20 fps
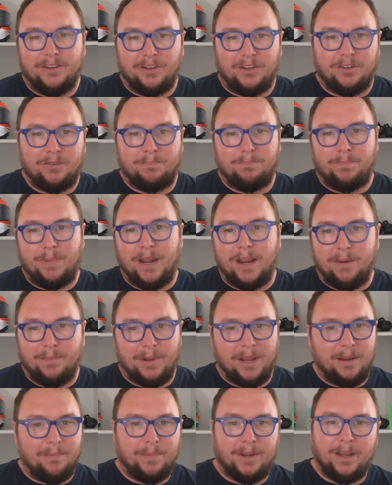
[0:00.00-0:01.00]
just
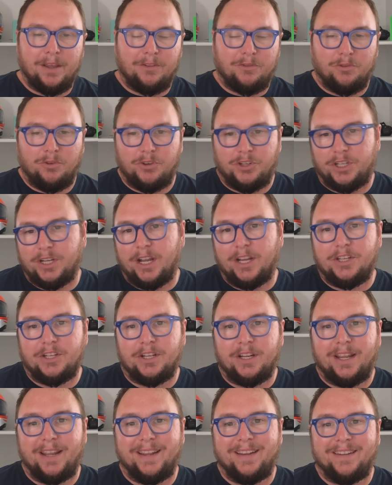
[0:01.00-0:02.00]
bang, bang, bang through
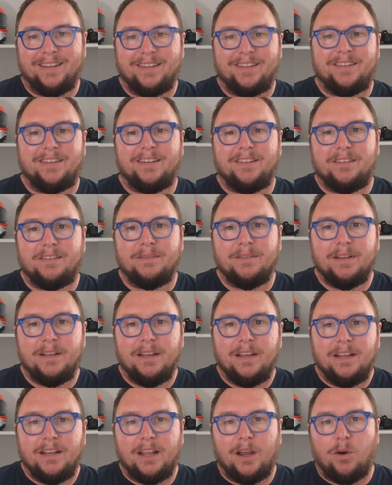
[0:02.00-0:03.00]
charging and distance.
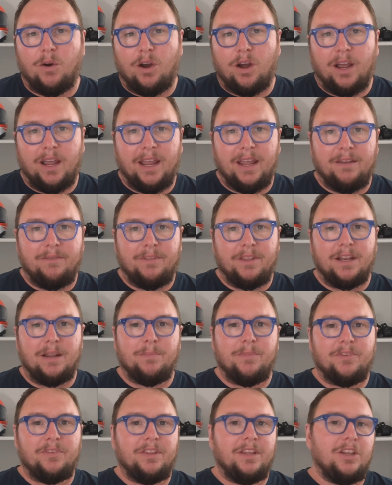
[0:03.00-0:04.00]
Now, I have the
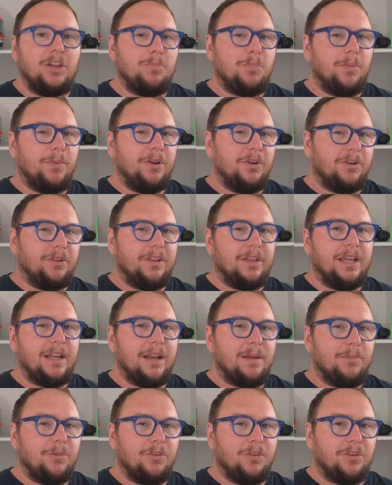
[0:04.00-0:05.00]
numbers there. You probably took
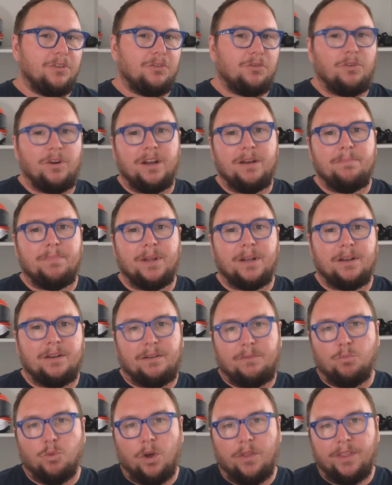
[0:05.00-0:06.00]
the numbers on the screen,
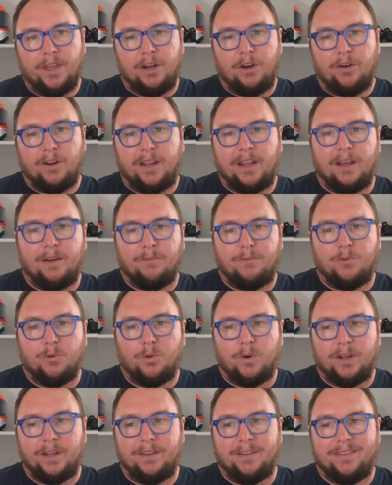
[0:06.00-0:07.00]
but what they don't account
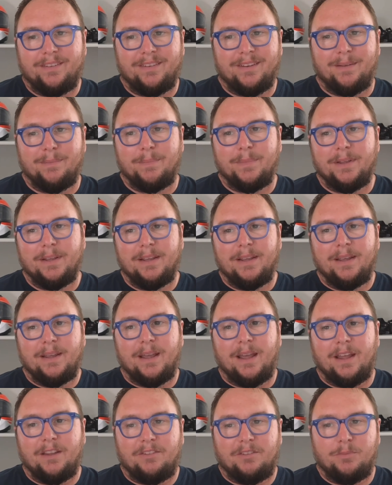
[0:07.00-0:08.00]
for is some
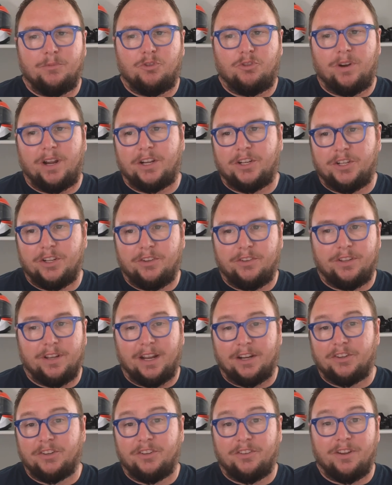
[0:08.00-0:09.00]

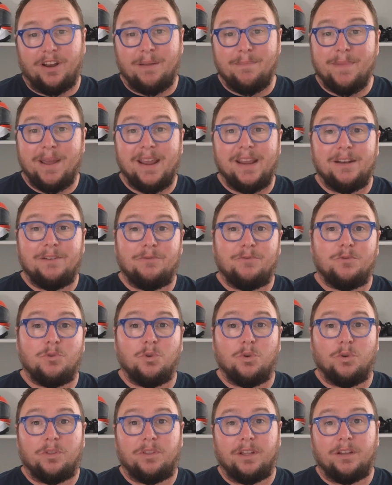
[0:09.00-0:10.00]
subtractions, deductions that I made
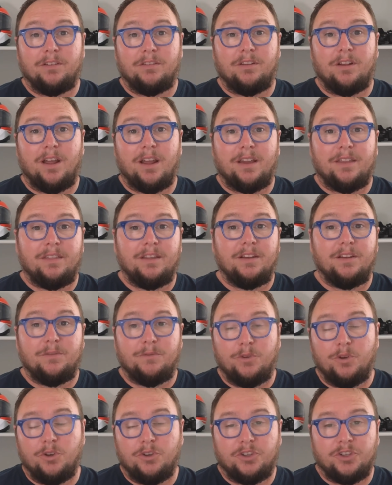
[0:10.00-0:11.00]
for things like the
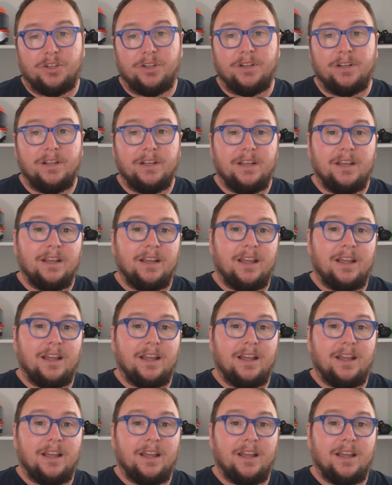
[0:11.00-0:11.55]
diversion,